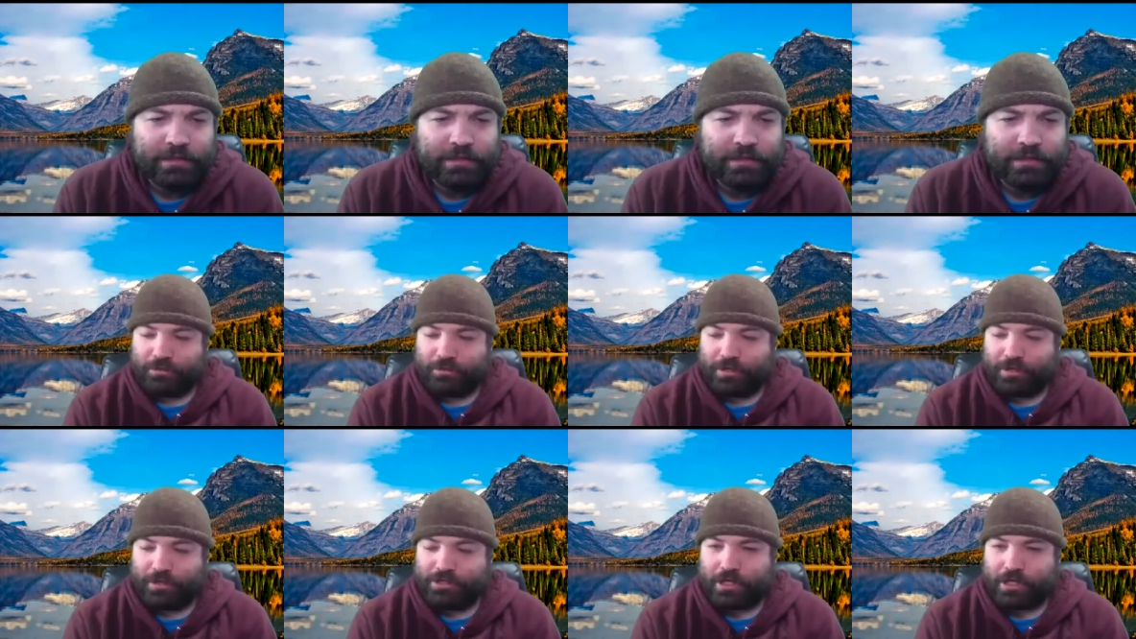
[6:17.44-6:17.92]
a
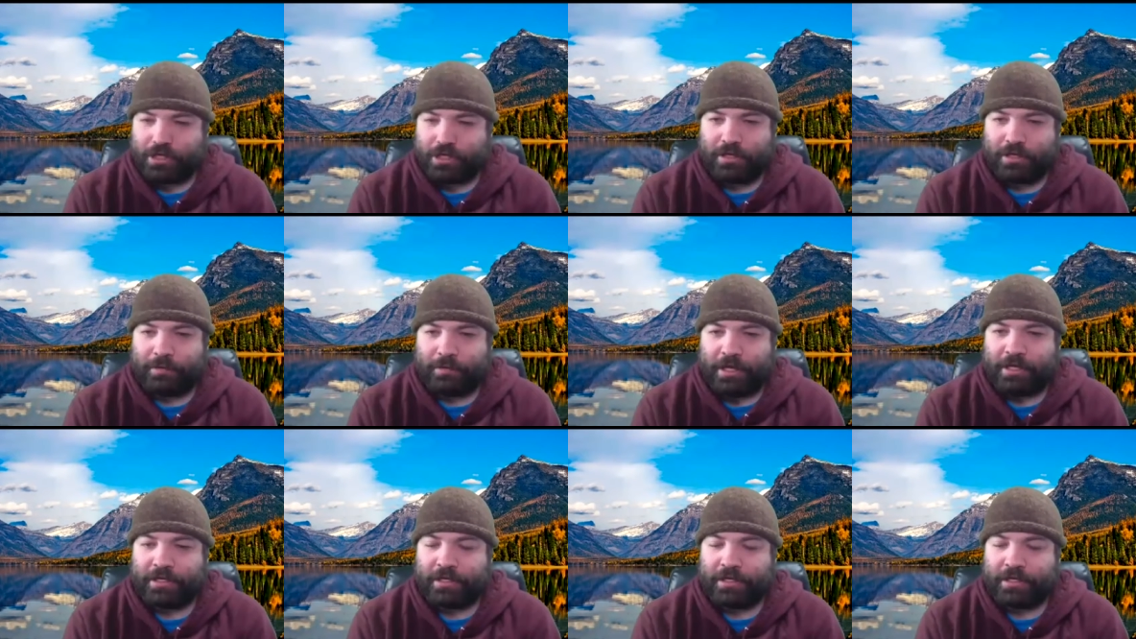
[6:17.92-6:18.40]
great job.
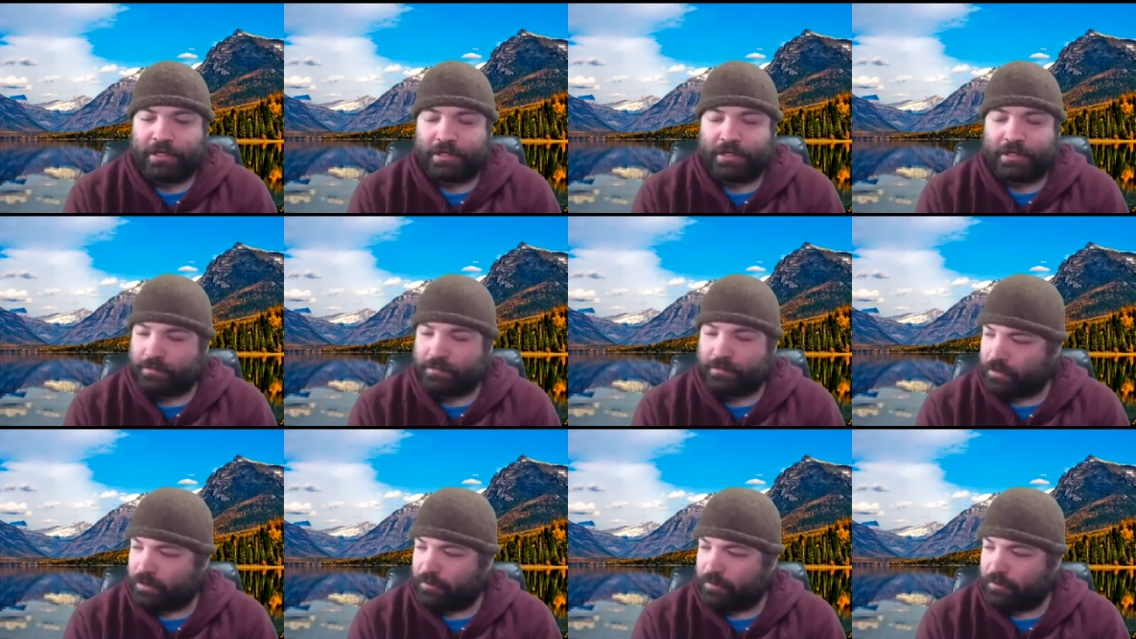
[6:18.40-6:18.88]
And
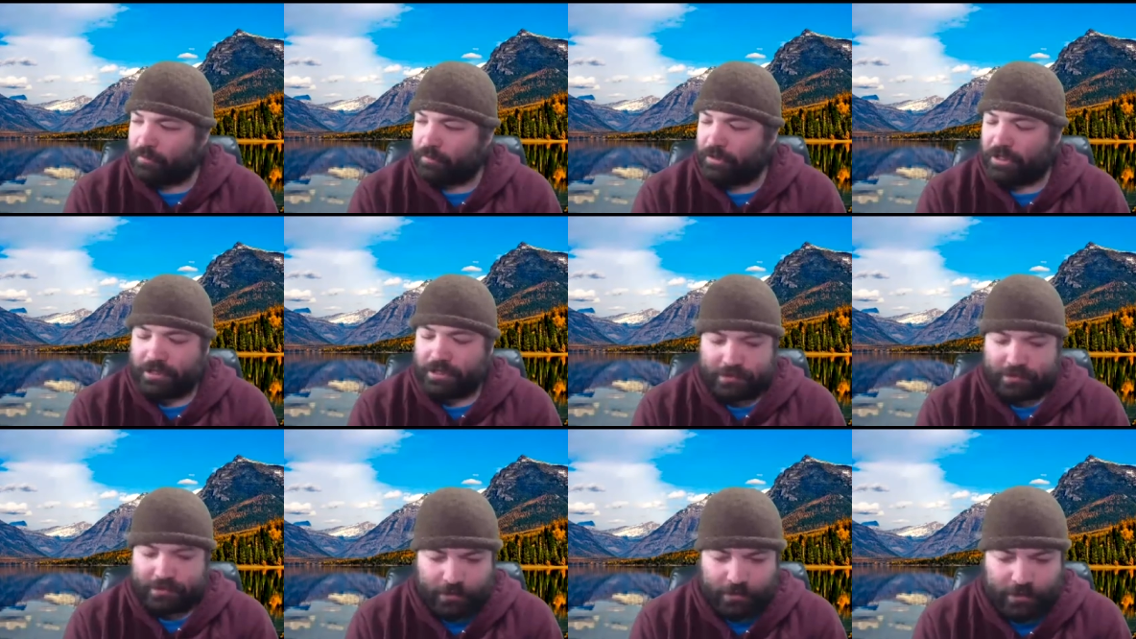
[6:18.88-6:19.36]
the
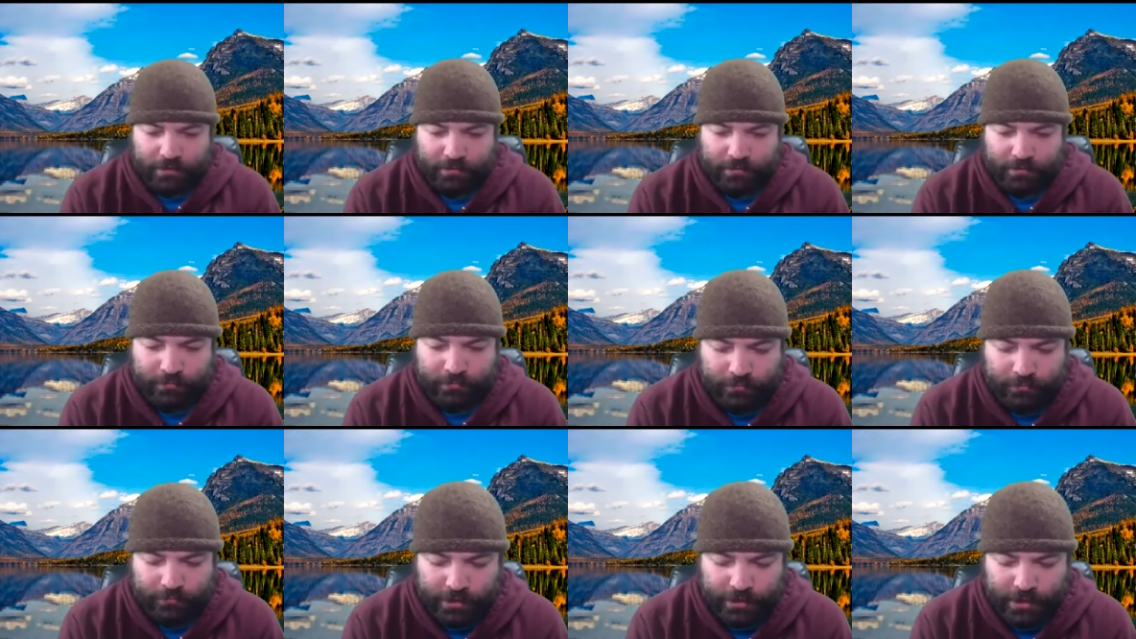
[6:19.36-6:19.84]
biggest
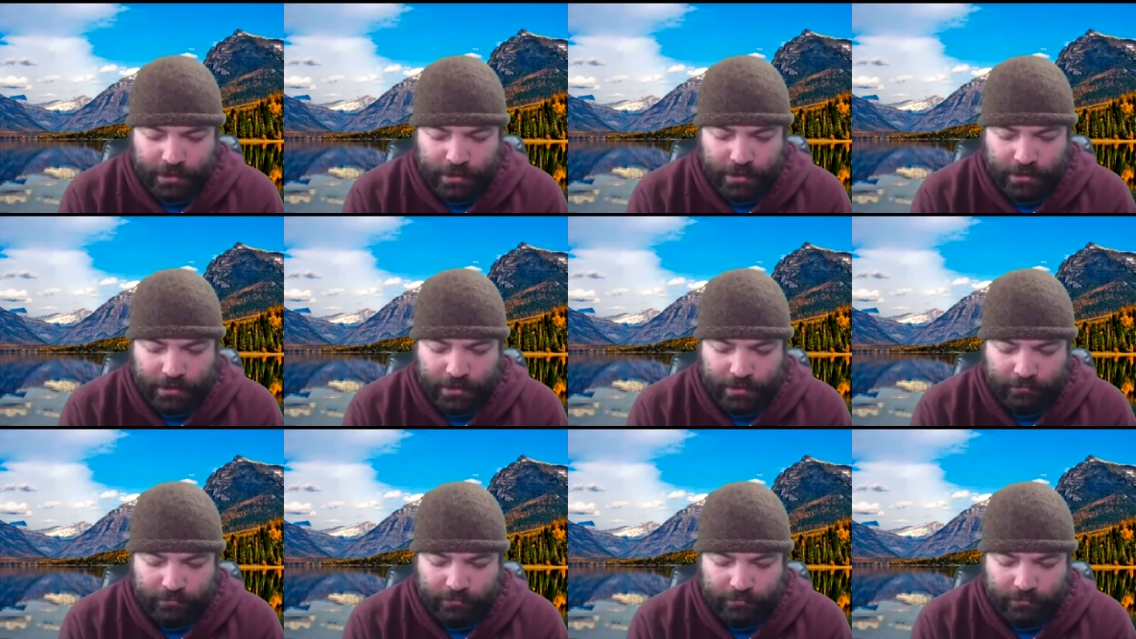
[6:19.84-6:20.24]
problem we had